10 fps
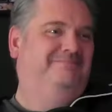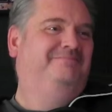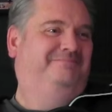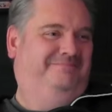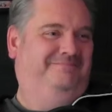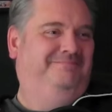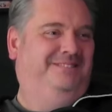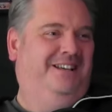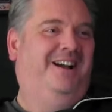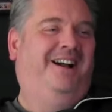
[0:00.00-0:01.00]
which I assume
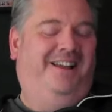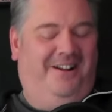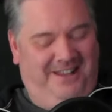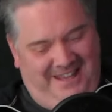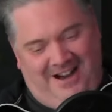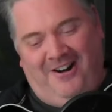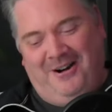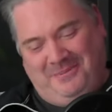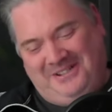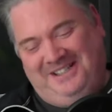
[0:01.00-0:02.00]
you and I are in agreement Yeah,
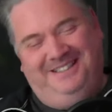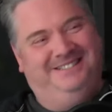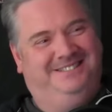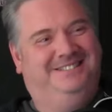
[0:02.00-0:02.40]
100%. Yeah,